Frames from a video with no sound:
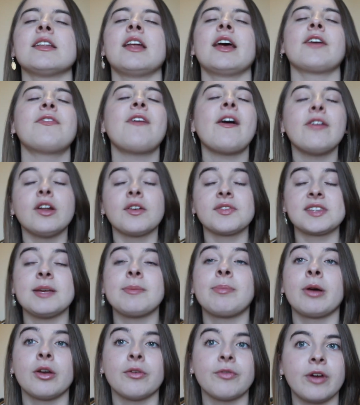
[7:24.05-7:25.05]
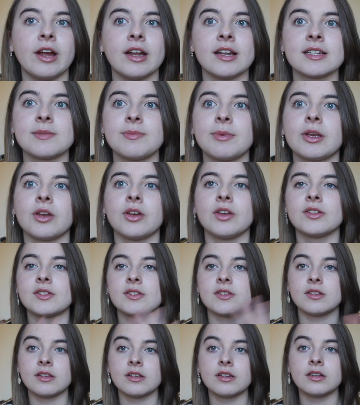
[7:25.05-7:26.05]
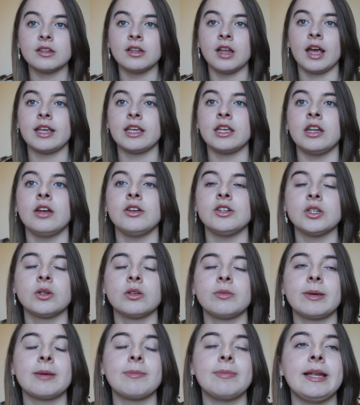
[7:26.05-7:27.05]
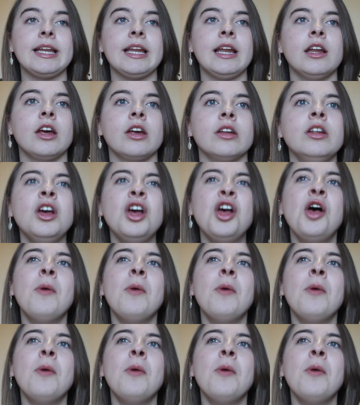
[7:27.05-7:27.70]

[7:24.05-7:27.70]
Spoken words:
like fair enough, sit by your friends because like, you know, you don't want to be completely alone,